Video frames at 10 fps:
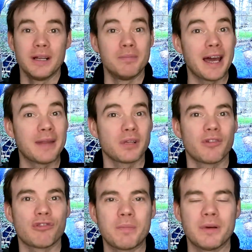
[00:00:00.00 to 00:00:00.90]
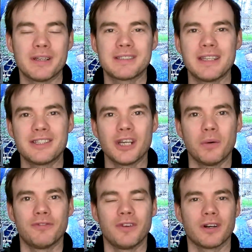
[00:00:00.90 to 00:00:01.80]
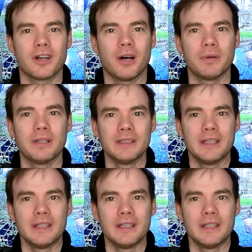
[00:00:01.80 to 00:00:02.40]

My name's Oliver Draper, CTO for COP.